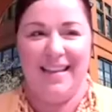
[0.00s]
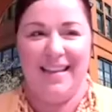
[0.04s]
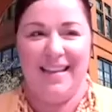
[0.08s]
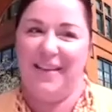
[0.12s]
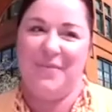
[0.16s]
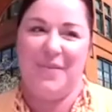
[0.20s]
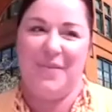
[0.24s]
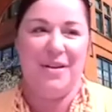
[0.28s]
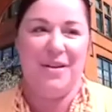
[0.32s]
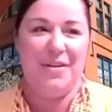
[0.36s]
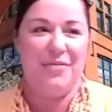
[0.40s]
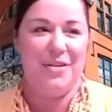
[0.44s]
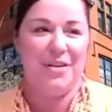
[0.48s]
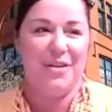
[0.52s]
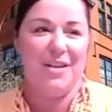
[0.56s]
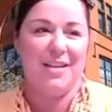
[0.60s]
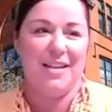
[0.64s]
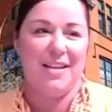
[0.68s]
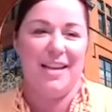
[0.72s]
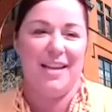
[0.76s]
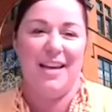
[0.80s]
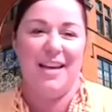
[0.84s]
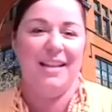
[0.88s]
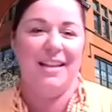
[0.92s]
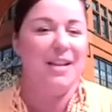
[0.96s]
Wonderful.
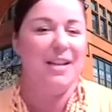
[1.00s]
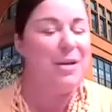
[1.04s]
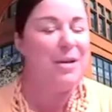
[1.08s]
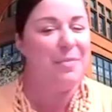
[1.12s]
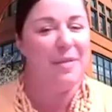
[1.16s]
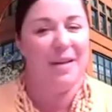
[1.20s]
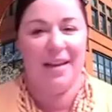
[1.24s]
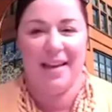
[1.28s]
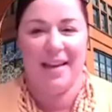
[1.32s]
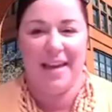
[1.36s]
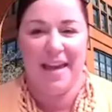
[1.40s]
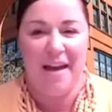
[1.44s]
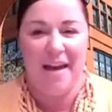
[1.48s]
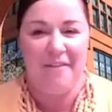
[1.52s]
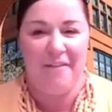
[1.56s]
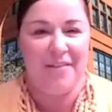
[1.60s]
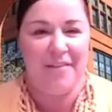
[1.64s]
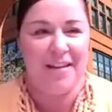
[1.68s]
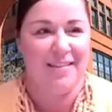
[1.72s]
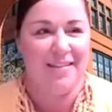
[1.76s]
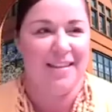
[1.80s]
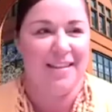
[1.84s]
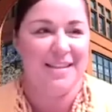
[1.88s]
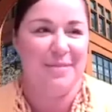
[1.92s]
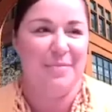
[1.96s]
Getting a little bit of
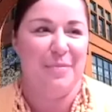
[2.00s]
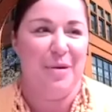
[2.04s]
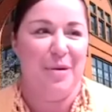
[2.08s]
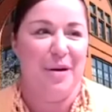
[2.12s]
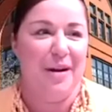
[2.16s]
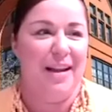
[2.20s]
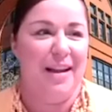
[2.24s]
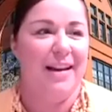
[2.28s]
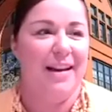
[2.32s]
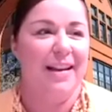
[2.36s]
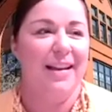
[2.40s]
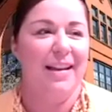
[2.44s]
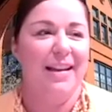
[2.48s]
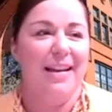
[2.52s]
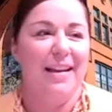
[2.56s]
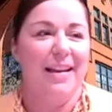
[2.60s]
caffeine this morning.